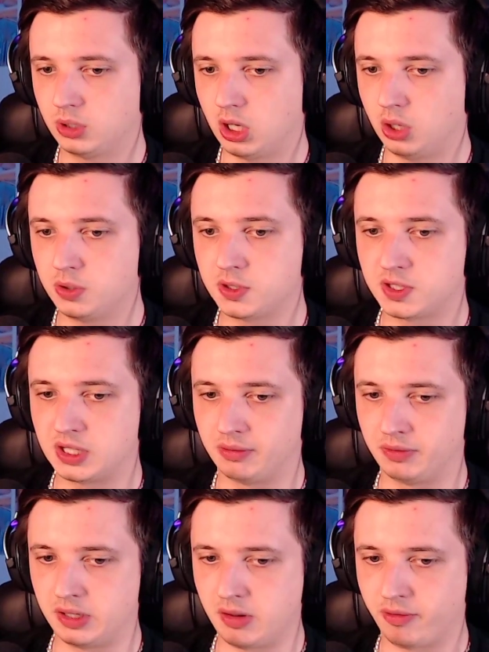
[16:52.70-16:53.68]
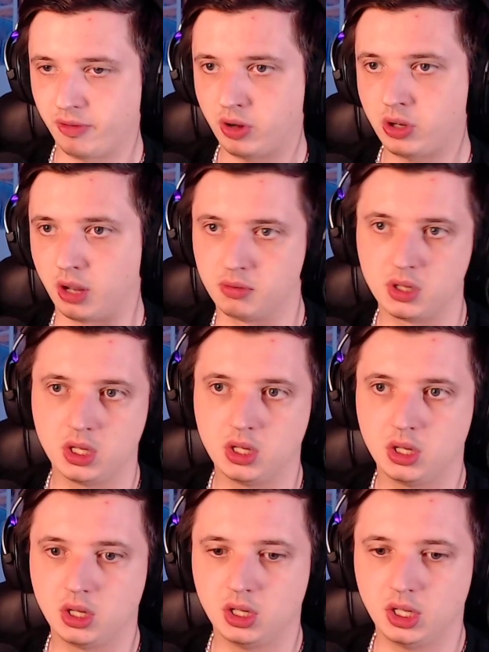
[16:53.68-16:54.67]
Also 17th, okay.
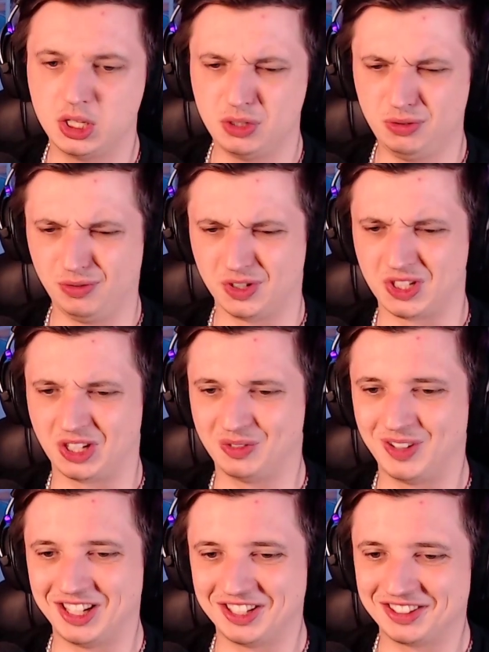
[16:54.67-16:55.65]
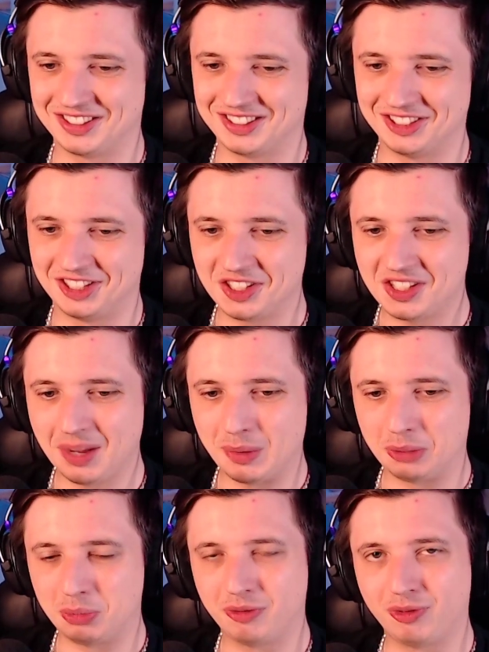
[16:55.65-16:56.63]
Interesting, wait, this came
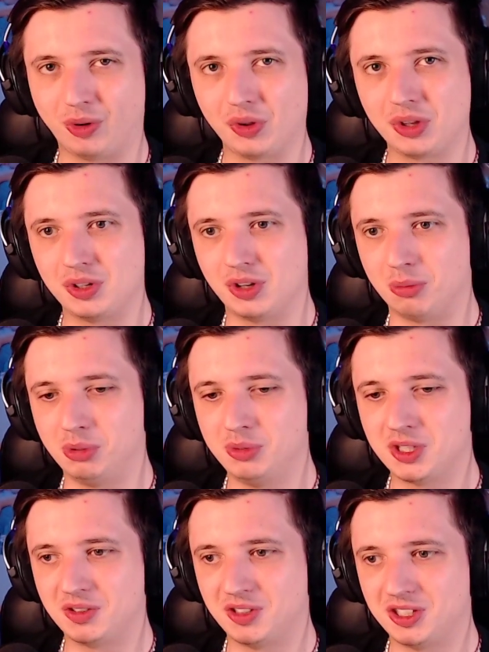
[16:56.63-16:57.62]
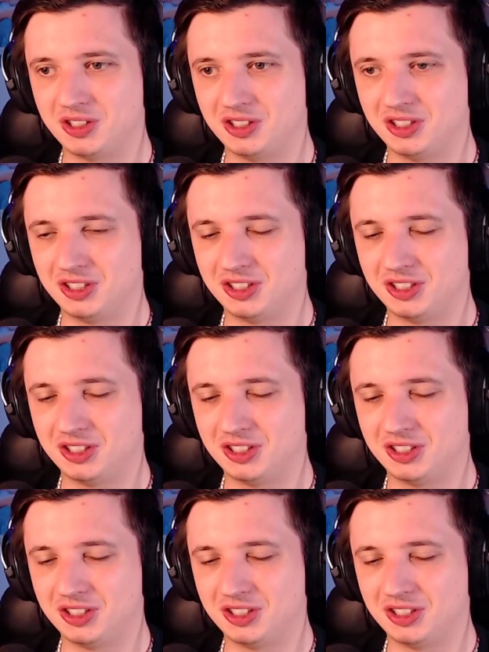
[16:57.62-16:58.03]
out before the normal music video?